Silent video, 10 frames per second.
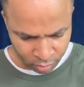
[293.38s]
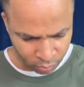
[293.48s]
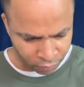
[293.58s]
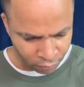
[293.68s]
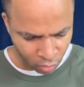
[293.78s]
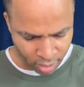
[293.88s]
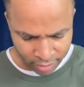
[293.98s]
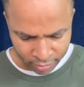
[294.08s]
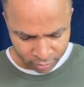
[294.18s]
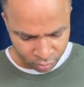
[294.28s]
before
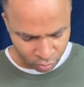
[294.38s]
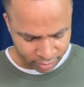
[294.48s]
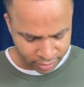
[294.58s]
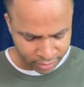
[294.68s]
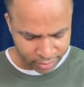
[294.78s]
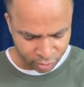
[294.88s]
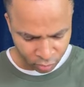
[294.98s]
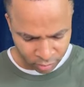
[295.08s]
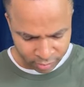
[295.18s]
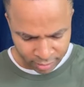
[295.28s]
I you know get into
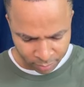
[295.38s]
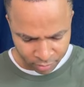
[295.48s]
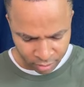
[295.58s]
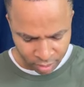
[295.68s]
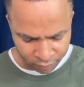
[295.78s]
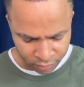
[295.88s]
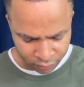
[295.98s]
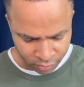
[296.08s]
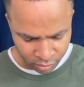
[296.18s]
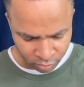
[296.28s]
the topic of this
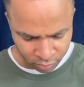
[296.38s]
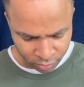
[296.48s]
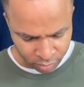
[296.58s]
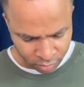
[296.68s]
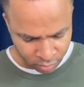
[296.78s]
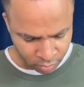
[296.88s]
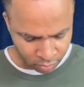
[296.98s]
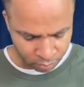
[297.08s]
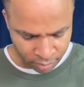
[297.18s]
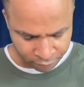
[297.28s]
video,
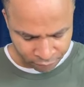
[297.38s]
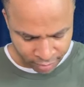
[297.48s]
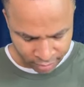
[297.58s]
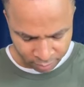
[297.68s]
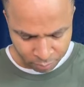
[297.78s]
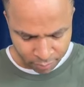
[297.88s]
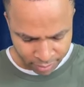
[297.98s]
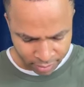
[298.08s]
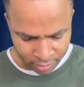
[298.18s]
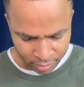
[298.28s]
matter of fact, it
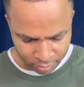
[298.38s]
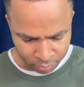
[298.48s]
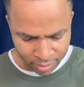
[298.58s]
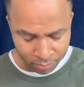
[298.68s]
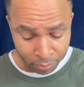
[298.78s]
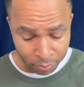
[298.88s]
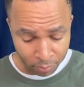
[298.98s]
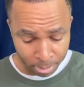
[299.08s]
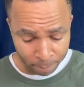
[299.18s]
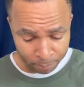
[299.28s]
may it may
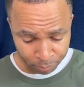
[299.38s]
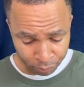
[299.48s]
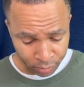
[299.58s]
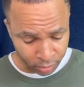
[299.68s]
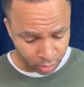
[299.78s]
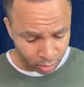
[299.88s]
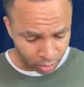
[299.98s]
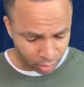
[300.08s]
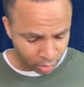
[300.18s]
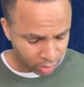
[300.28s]

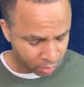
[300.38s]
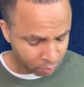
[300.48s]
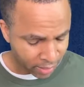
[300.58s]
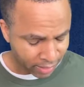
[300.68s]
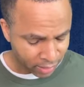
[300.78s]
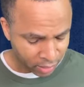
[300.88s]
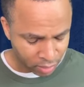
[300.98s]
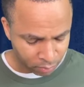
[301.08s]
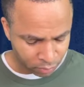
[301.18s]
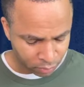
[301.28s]
it may
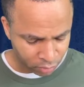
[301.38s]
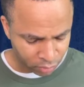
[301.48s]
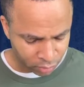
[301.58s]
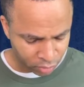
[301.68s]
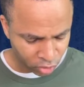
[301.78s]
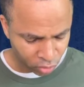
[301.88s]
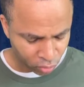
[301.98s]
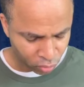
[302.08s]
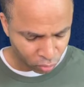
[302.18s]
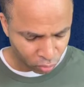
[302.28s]
come
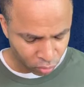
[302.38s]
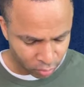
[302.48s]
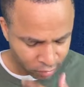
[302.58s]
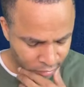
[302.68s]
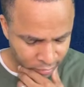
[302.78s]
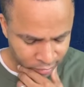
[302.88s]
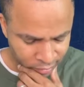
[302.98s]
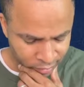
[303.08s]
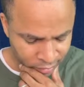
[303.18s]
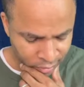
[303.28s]
to
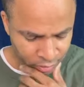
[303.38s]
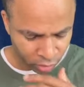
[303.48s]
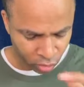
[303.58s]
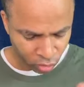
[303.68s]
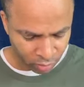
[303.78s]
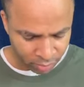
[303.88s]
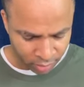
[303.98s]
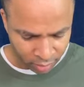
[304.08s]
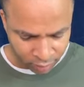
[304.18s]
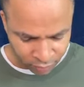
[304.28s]
an
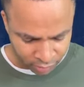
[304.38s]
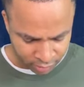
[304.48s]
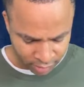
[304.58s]
agreement of this